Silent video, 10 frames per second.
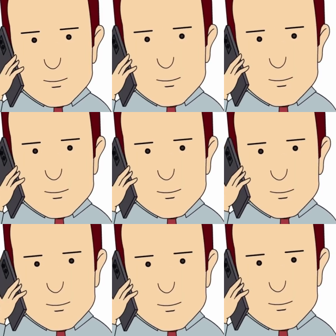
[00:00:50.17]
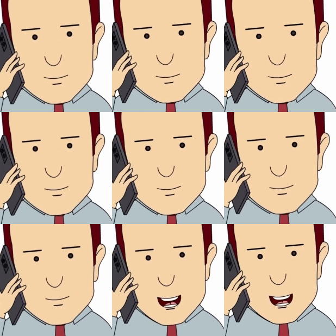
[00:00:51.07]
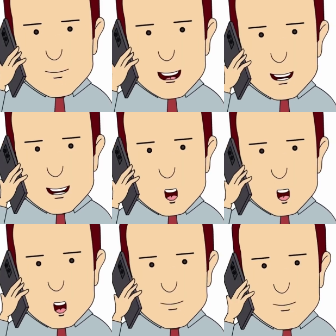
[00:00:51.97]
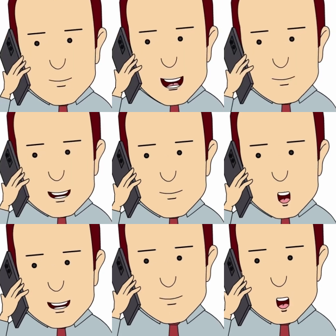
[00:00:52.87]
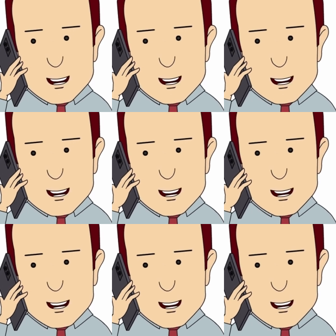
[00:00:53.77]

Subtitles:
call from sales. "We got an order for 2 Model A fans. Get